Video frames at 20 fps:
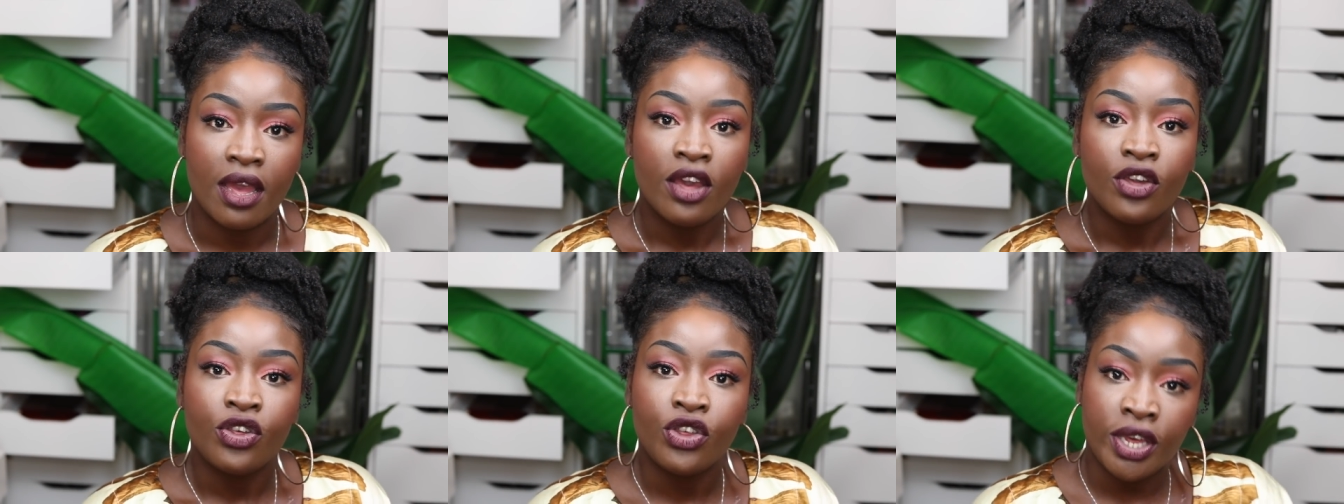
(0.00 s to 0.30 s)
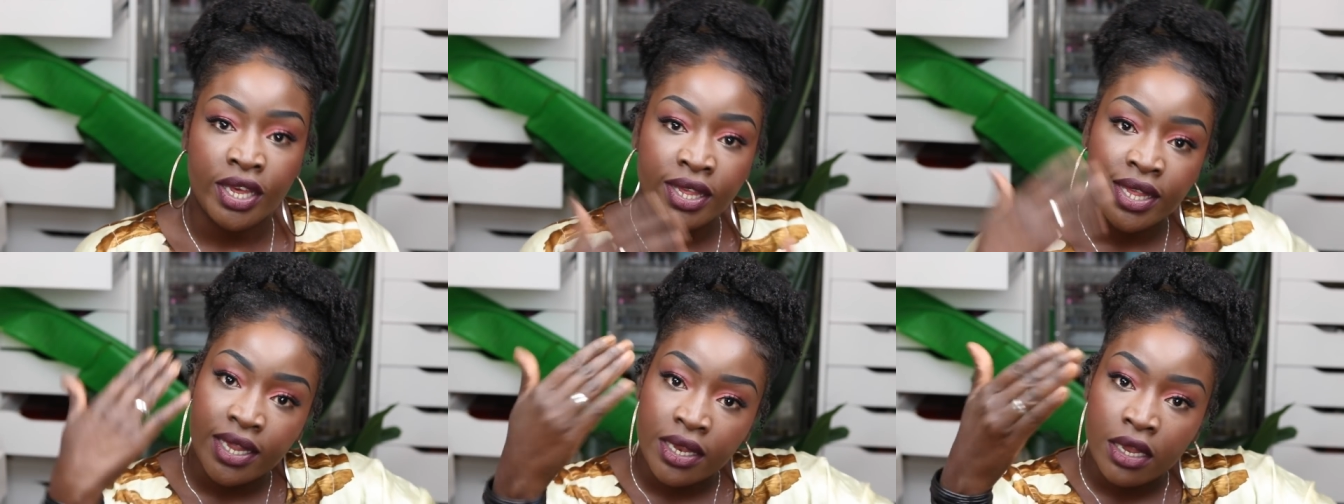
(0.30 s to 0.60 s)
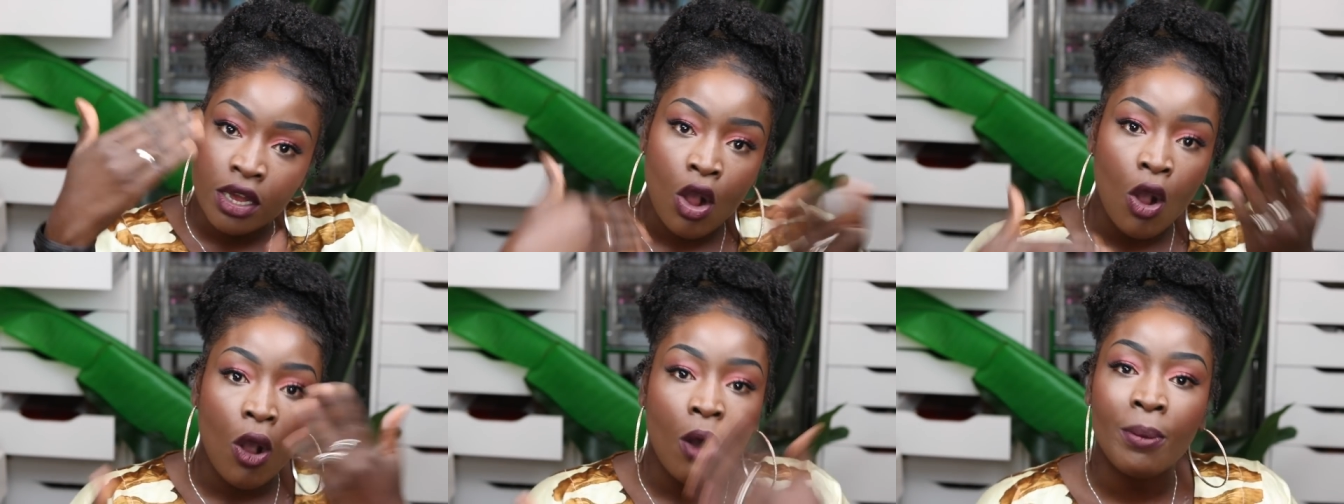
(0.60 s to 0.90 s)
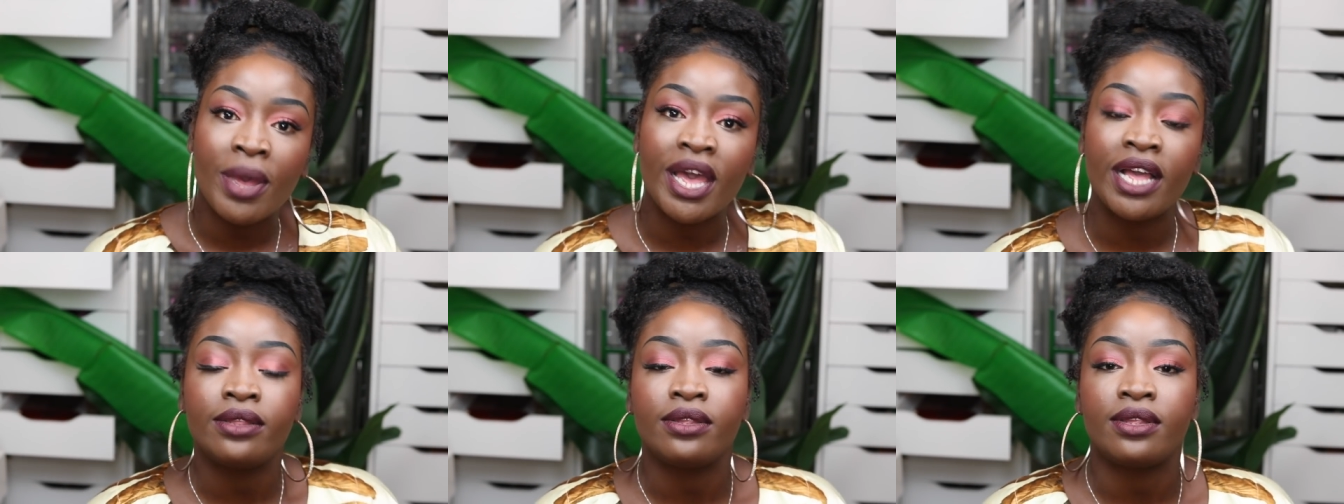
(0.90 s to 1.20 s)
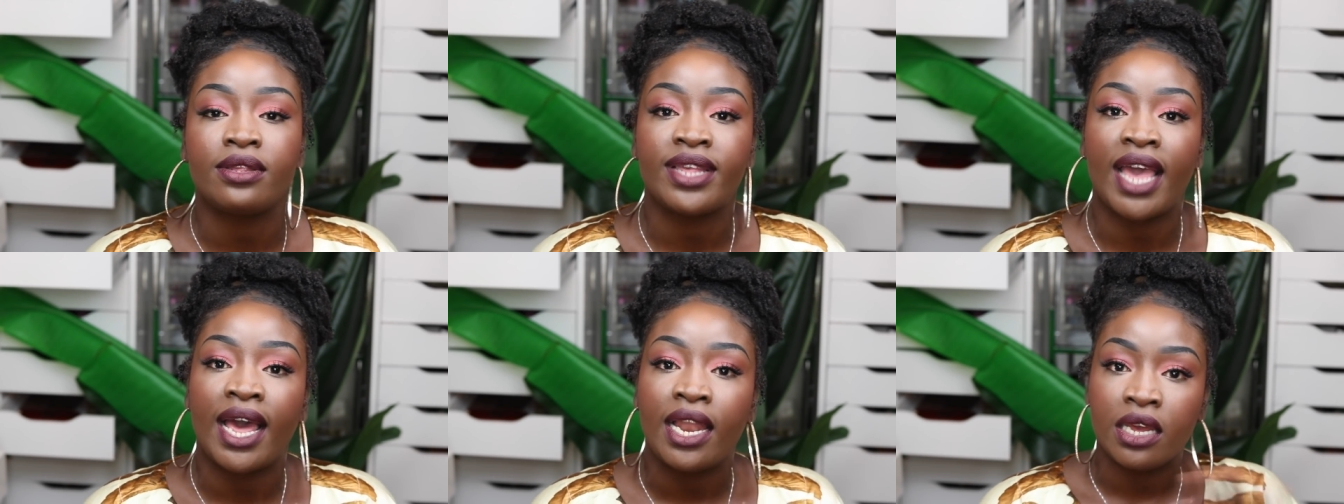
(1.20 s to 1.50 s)
She's in the
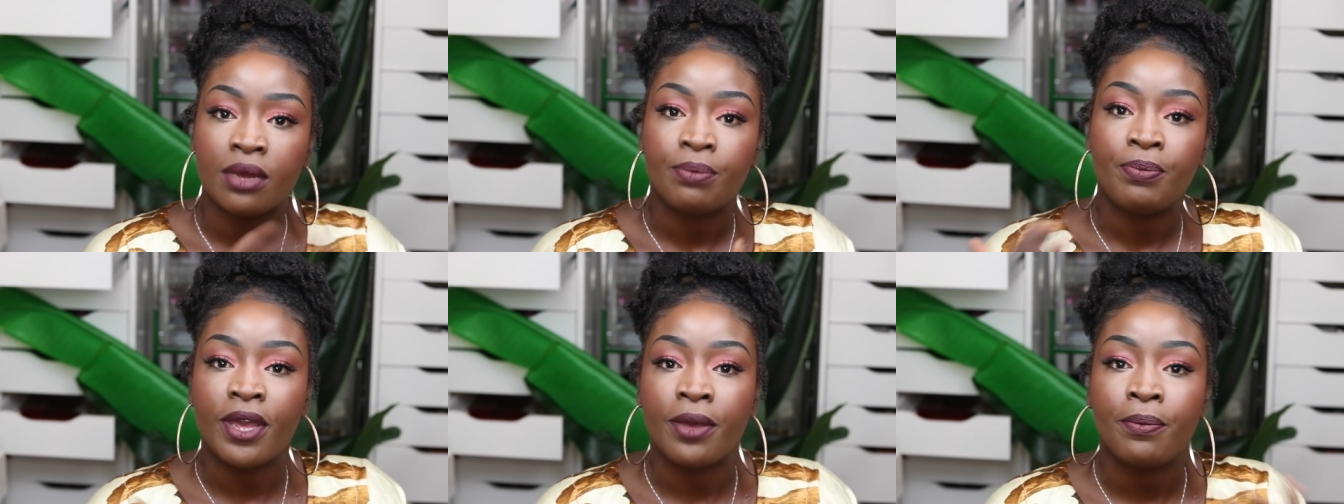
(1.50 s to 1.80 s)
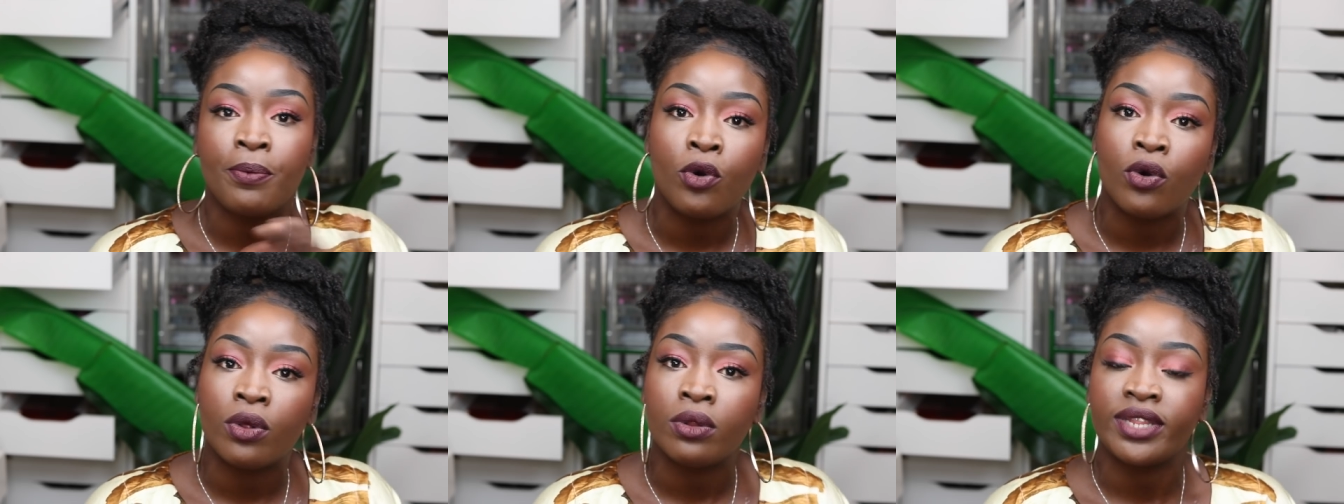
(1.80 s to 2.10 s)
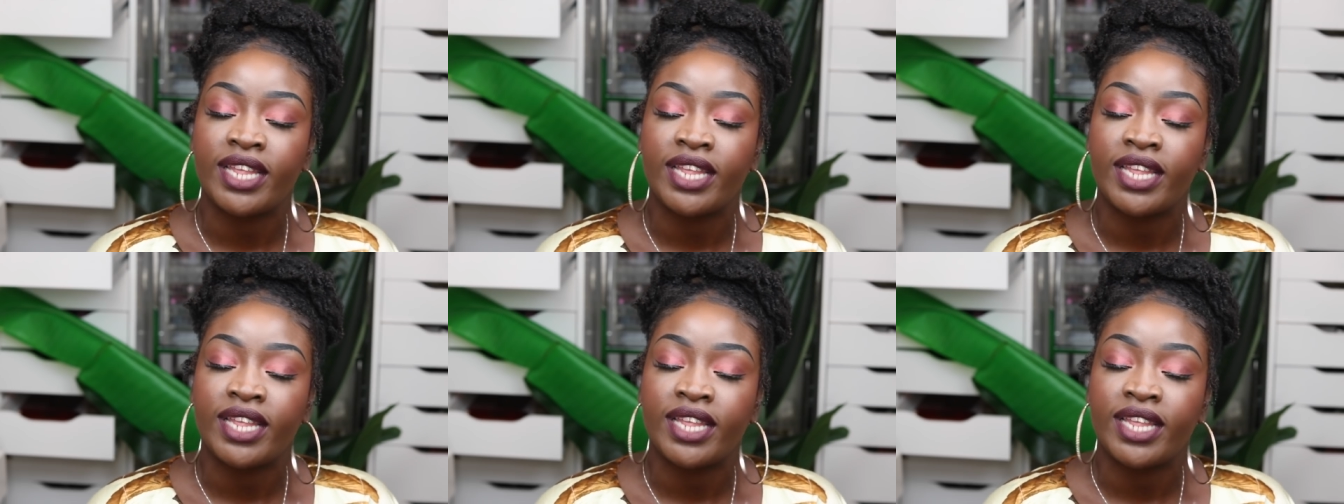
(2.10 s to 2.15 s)
comments telling people,